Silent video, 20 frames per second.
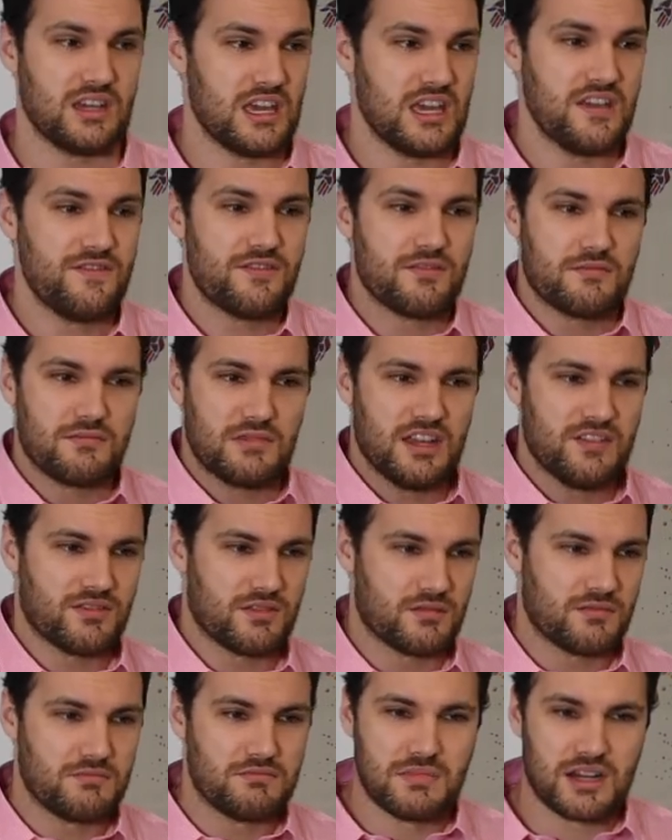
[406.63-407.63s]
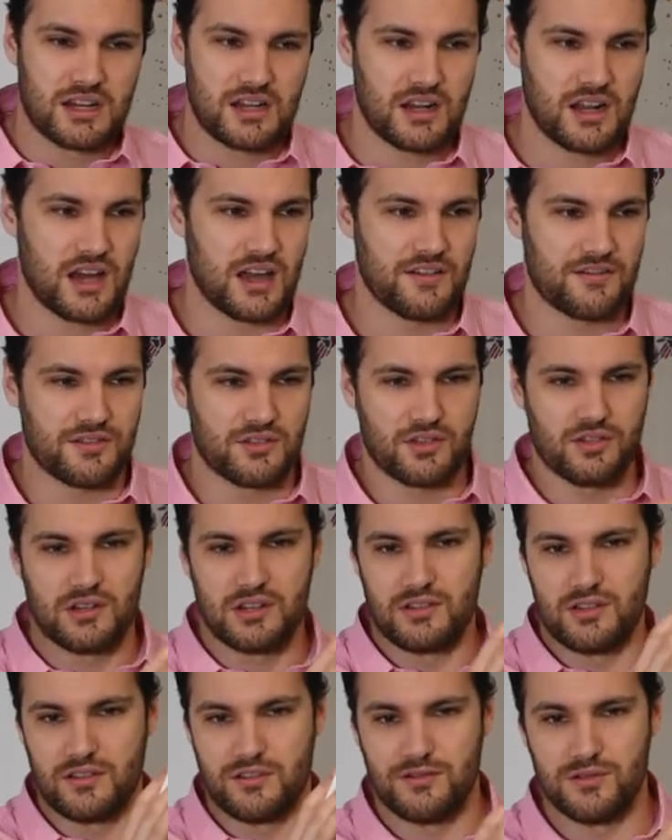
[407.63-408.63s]
even even midlife, you're
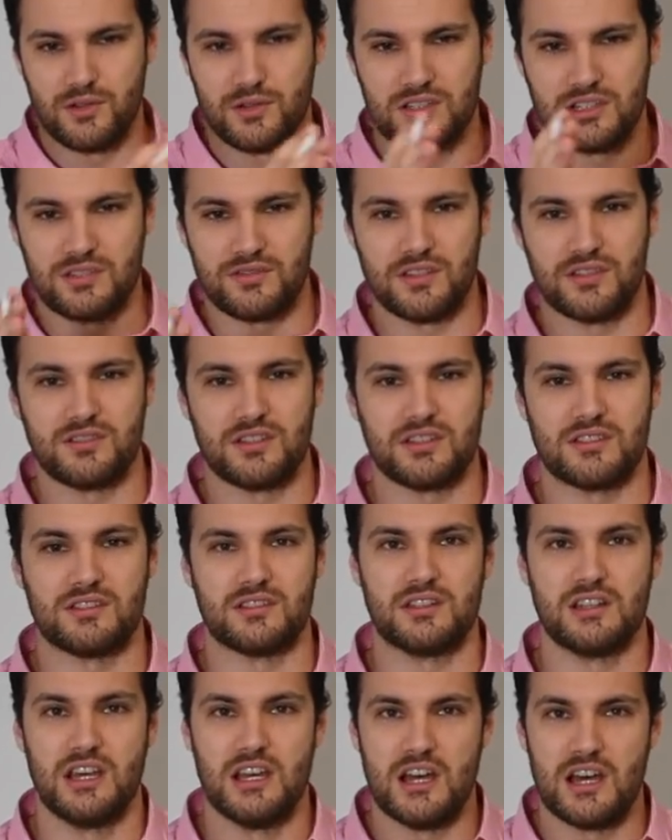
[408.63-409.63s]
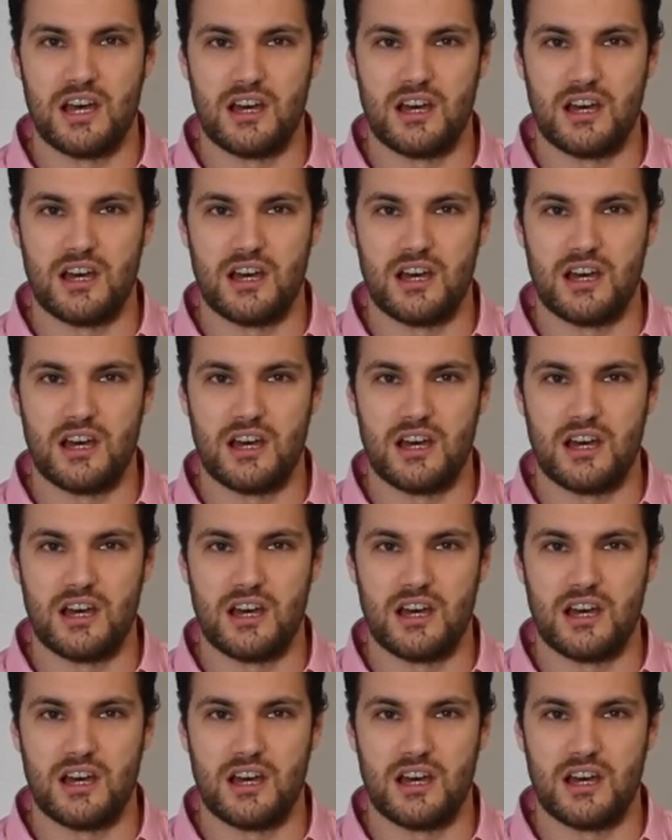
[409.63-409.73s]
in your 40s, 50s, and,